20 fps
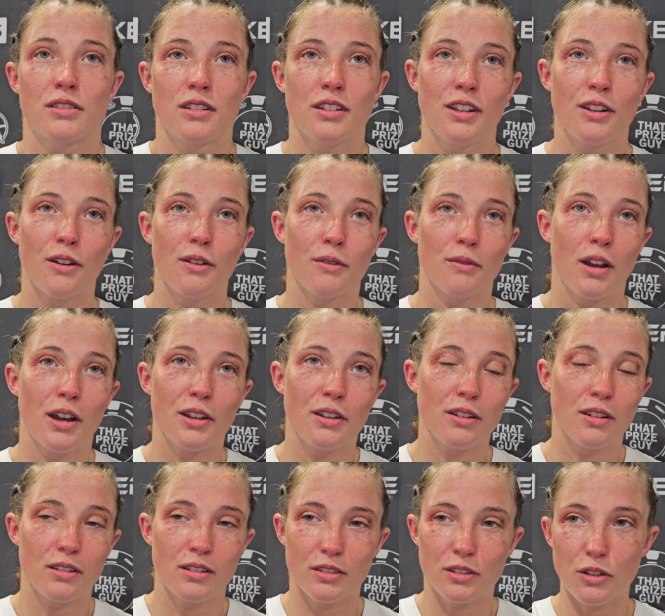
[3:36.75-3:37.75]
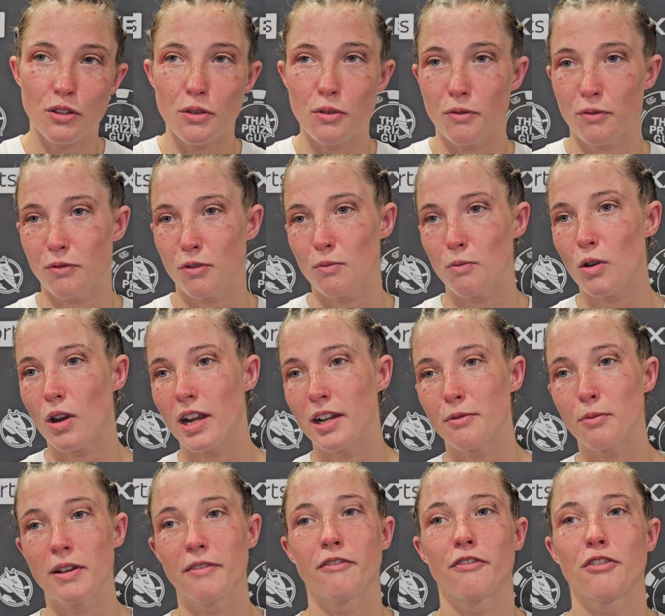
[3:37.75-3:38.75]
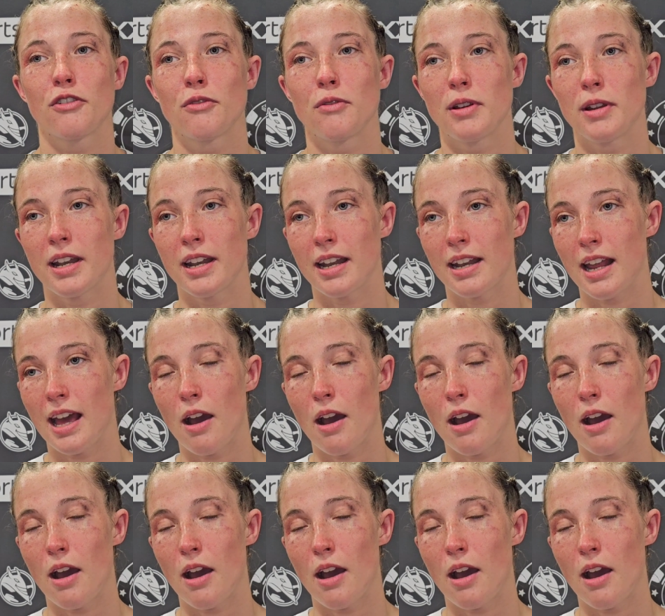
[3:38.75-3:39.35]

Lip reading: you know, I knew from what I'd went through and